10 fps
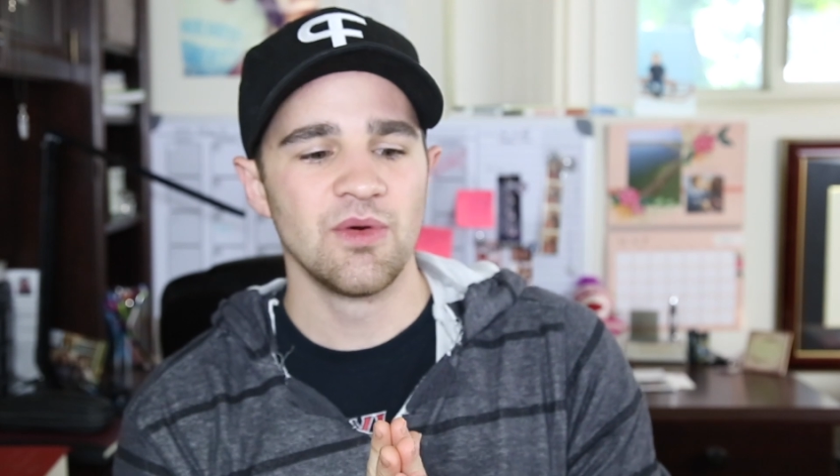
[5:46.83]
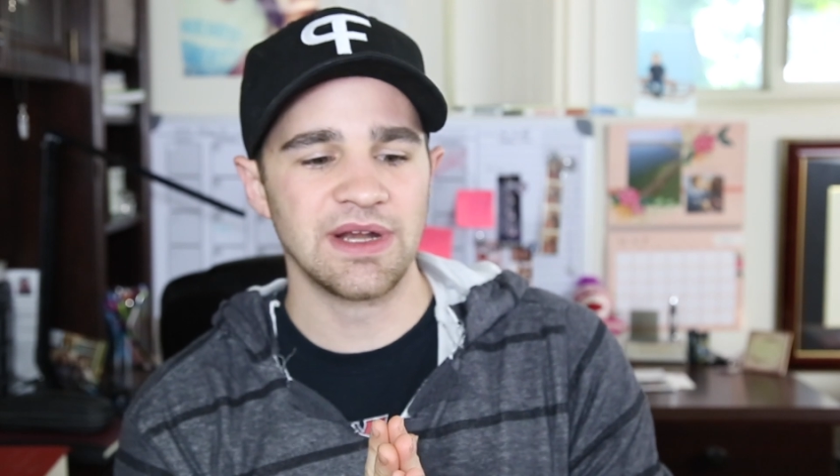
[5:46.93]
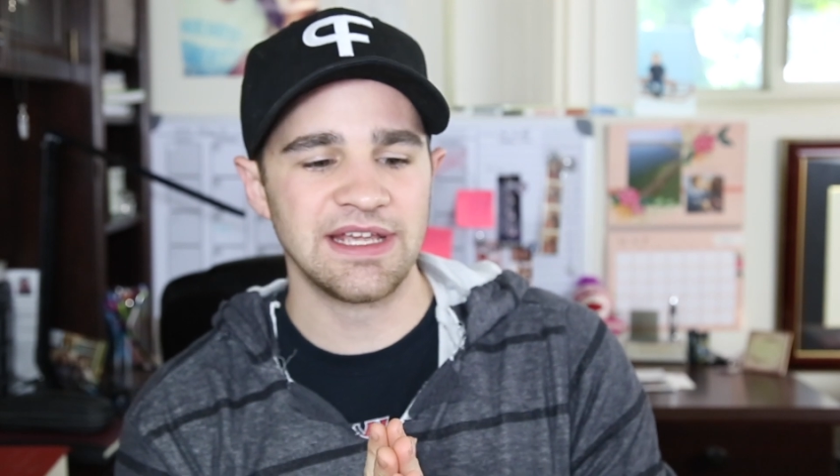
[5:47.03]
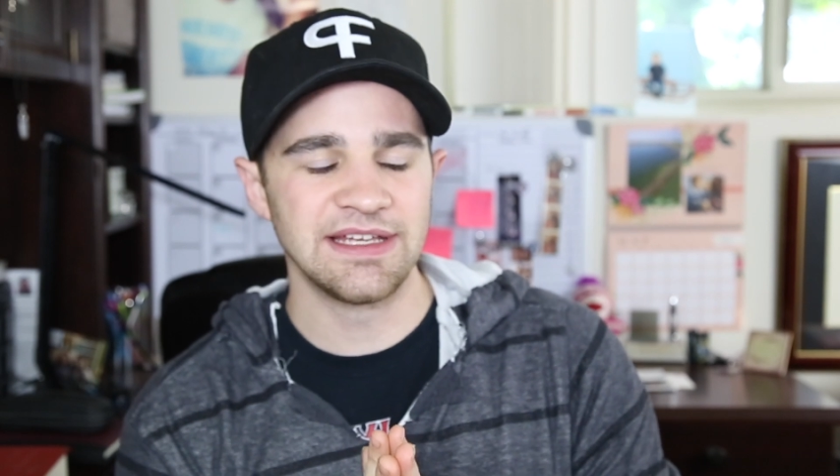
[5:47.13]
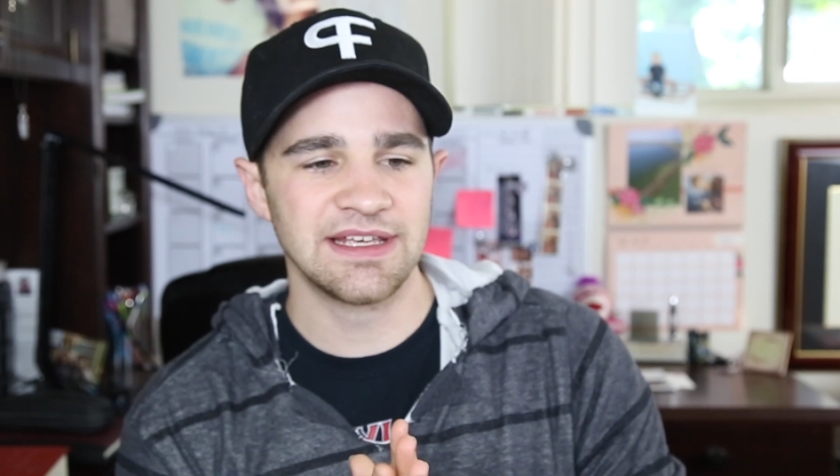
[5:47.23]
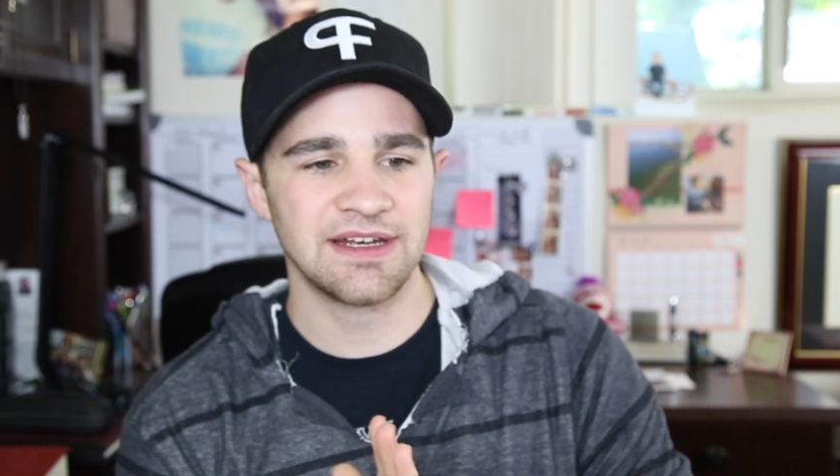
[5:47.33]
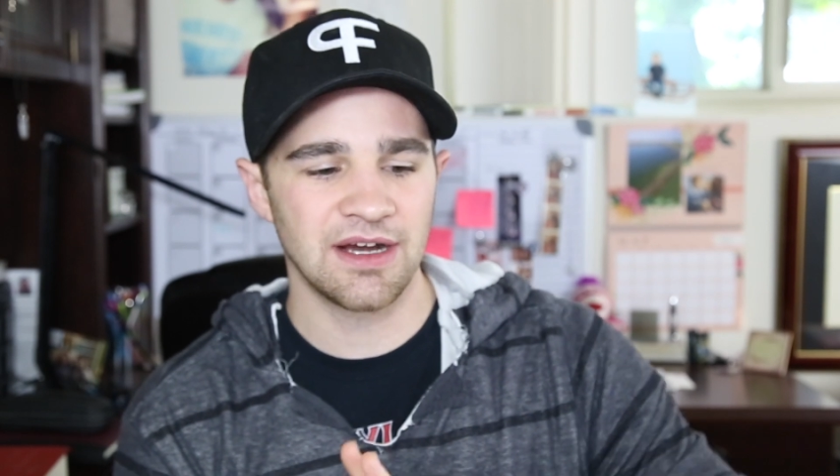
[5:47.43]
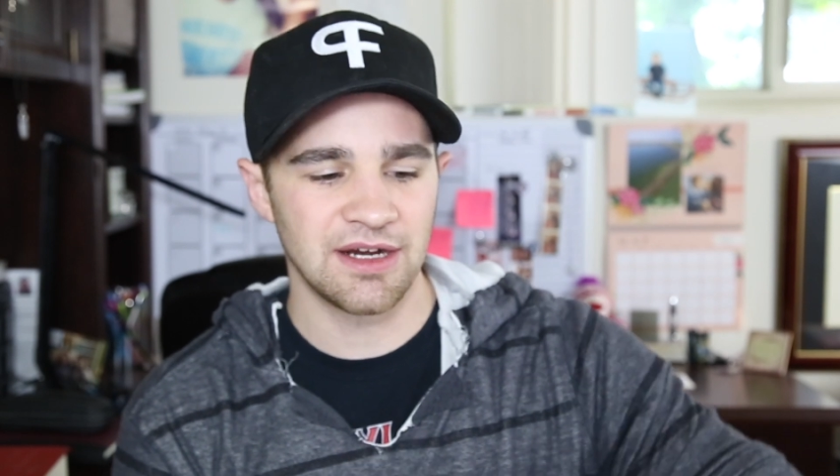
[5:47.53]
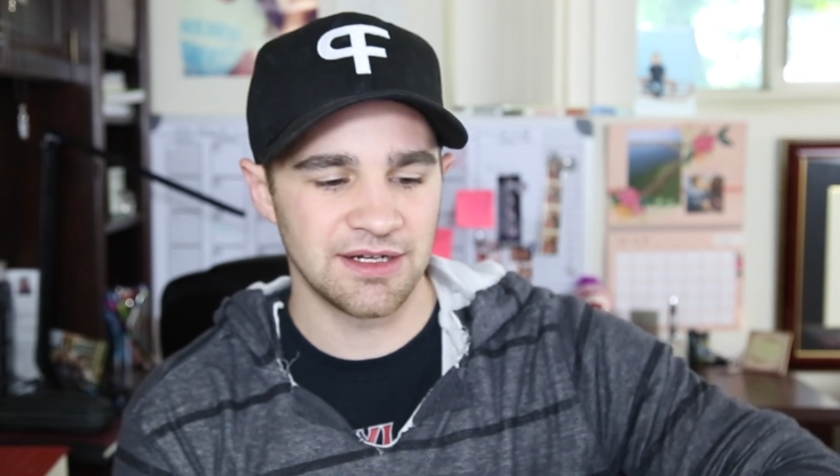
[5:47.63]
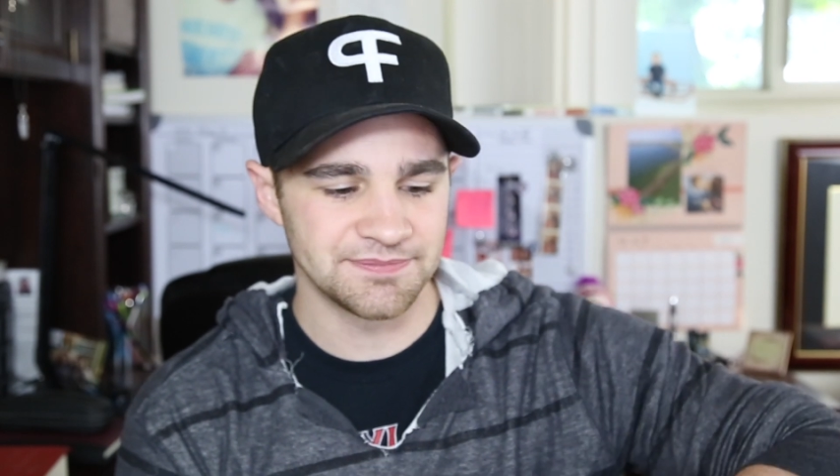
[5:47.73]
when he did
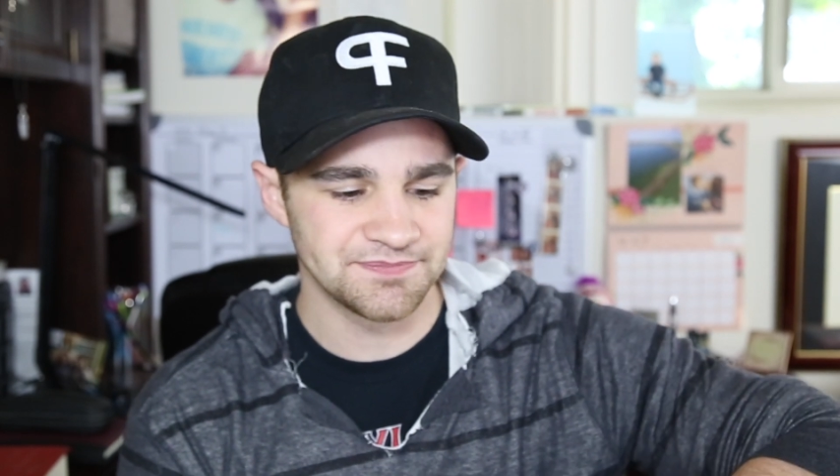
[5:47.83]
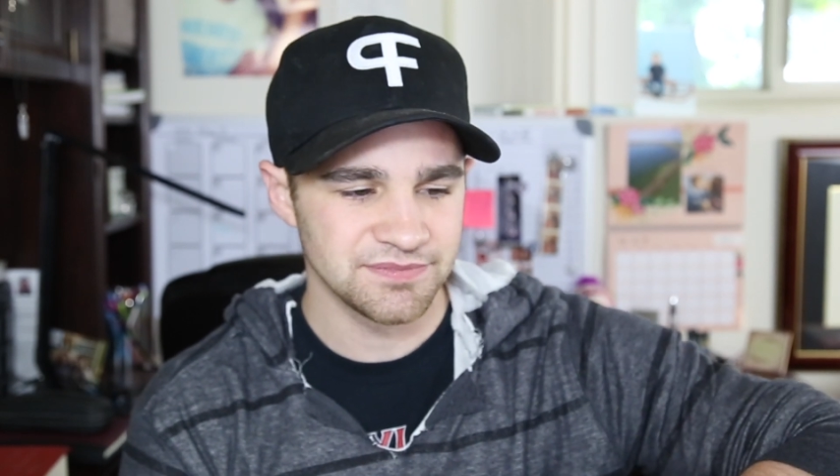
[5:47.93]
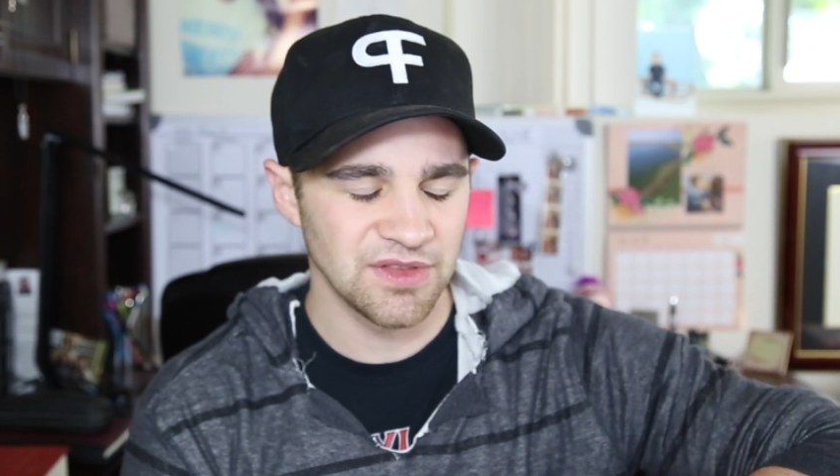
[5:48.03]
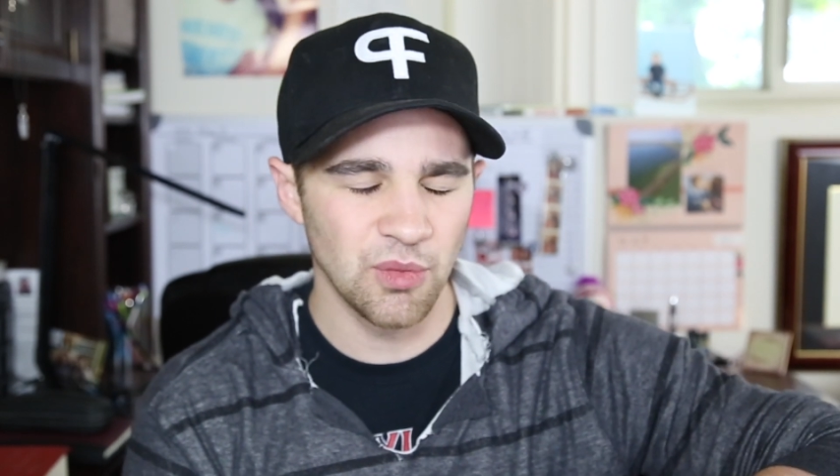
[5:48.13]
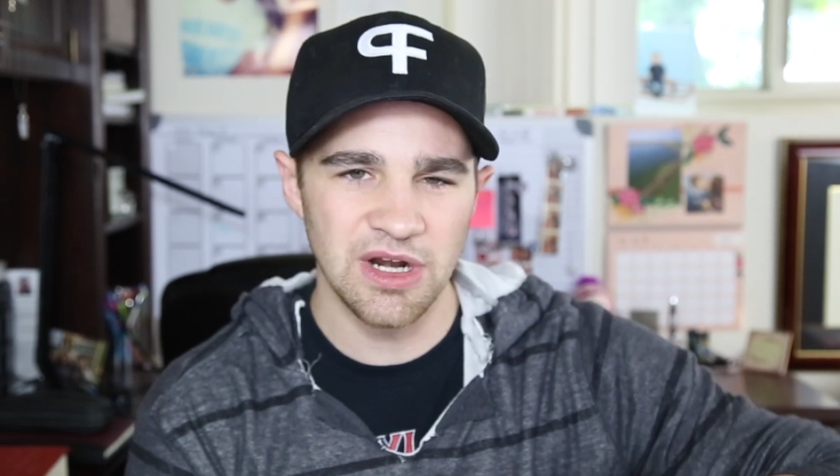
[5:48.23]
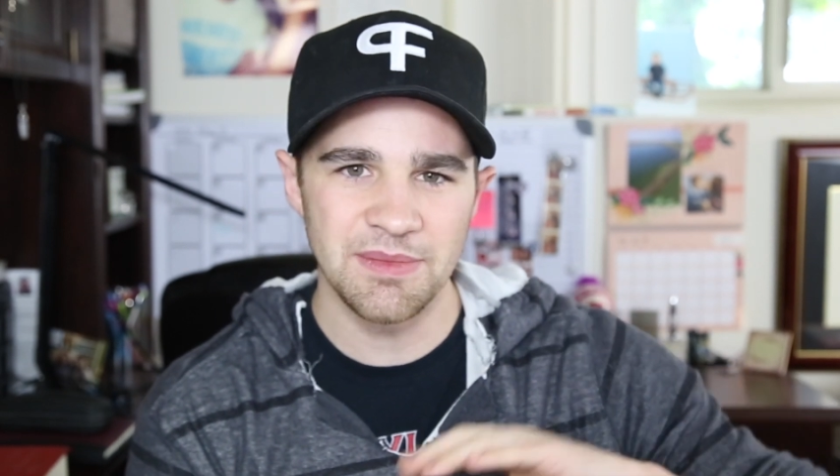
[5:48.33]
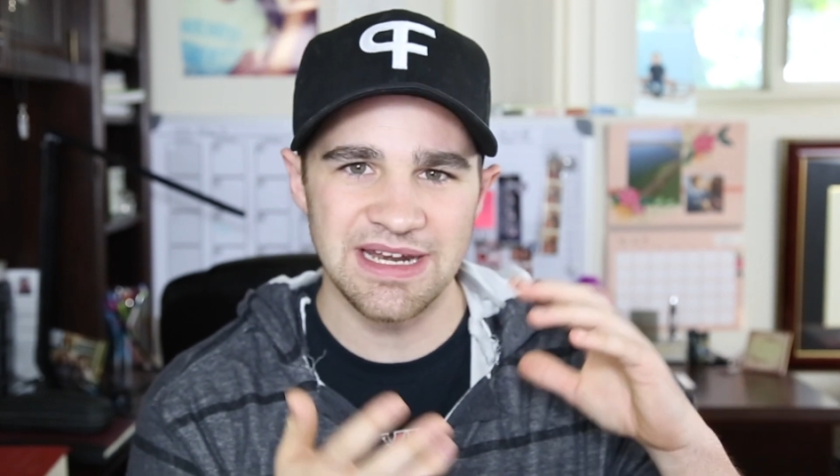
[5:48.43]
the one